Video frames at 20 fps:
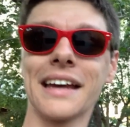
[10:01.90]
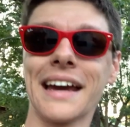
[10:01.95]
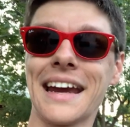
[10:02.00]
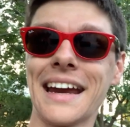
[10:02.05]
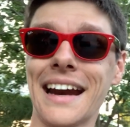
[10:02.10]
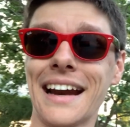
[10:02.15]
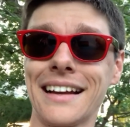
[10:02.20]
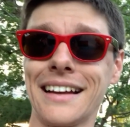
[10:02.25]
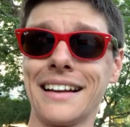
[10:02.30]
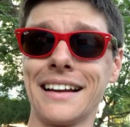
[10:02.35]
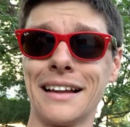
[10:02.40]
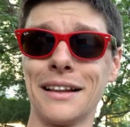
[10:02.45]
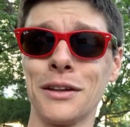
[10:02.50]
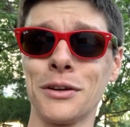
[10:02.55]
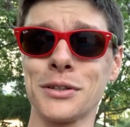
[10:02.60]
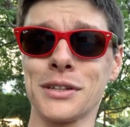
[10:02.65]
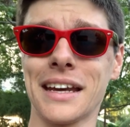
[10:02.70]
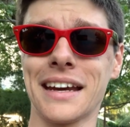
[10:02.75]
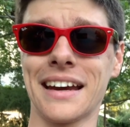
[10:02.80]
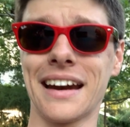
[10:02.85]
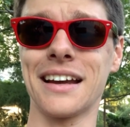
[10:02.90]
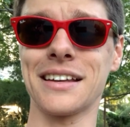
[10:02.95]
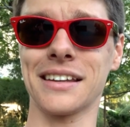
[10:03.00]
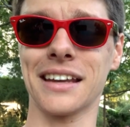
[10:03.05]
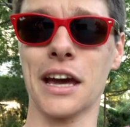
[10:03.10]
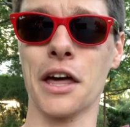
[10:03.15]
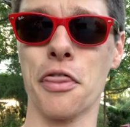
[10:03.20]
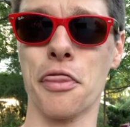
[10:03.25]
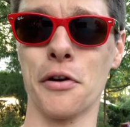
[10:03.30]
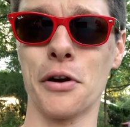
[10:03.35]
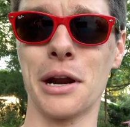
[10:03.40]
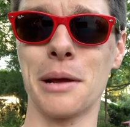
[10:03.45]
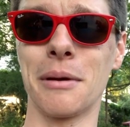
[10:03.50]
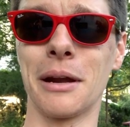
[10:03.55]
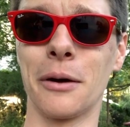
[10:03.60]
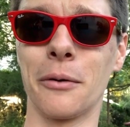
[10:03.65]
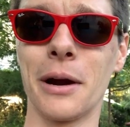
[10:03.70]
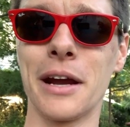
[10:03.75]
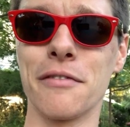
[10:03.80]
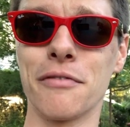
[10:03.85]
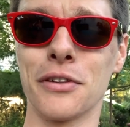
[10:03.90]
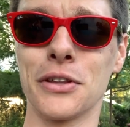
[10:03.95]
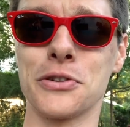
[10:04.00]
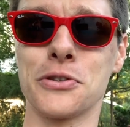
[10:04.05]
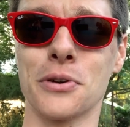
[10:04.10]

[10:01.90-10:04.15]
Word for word: like it looks like it has like a 30-minute wait for the